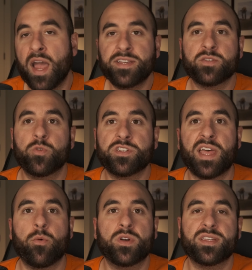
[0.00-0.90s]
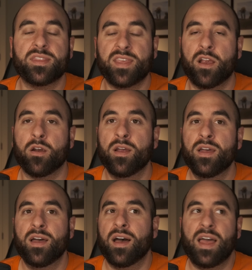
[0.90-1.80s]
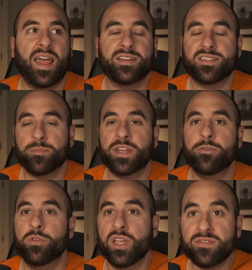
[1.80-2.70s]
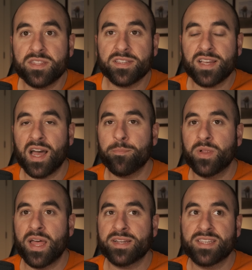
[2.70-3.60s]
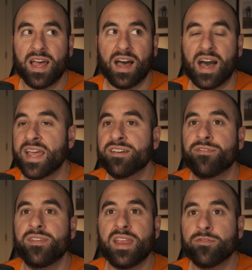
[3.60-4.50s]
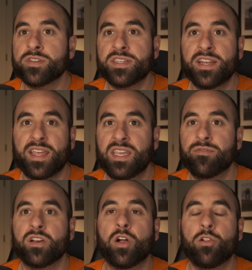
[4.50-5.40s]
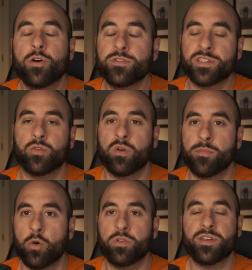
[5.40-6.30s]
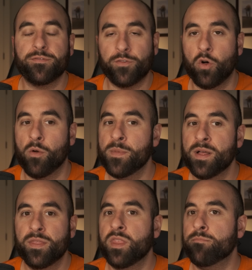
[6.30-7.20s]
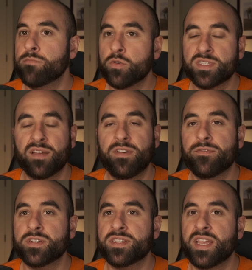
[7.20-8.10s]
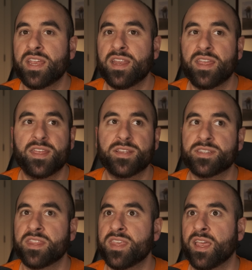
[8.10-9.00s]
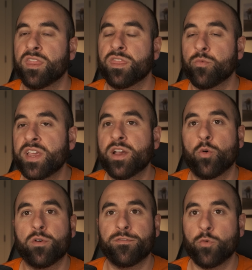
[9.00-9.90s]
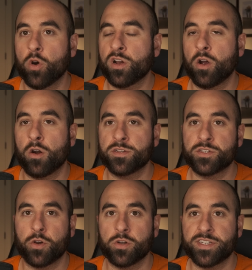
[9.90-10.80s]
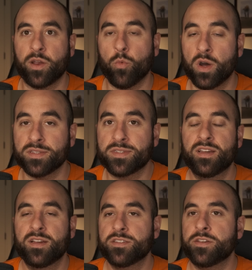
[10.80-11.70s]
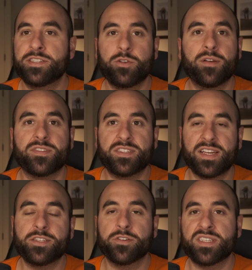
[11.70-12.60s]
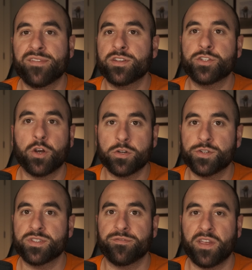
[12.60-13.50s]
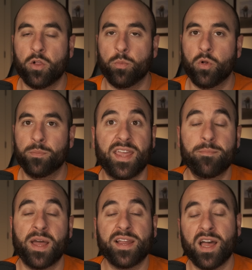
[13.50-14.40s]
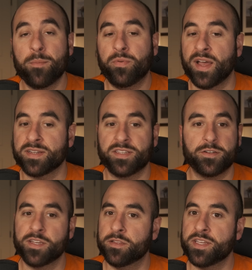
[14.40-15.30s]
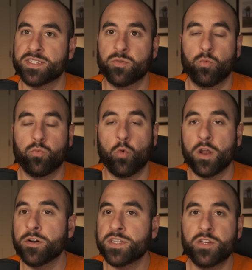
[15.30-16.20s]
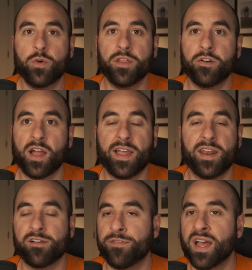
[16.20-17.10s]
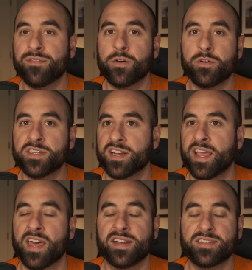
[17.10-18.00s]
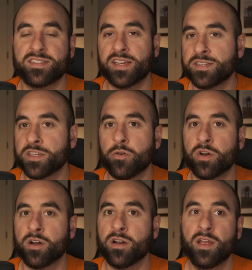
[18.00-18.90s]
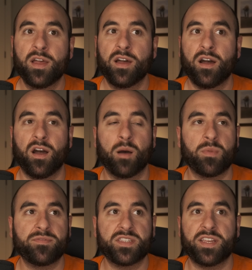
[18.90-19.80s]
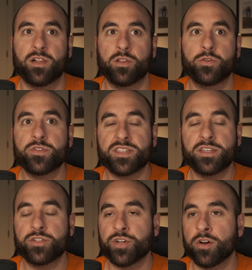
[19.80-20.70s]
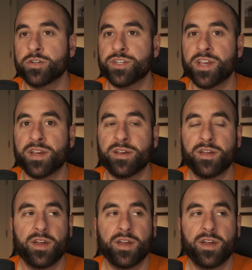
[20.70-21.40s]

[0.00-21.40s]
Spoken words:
I just wish that wasn't there. As somebody who lives in this complex, I have never seen it even close to remotely full. The most I've ever seen is, I think, 3 or 4 cars charging at once. So you still have 6 or 7 chargers available. In my complex, there's at least 1 or 2 other Ioniq 5 owners, an Ioniq 6 owner. I've seen a Lucid charging.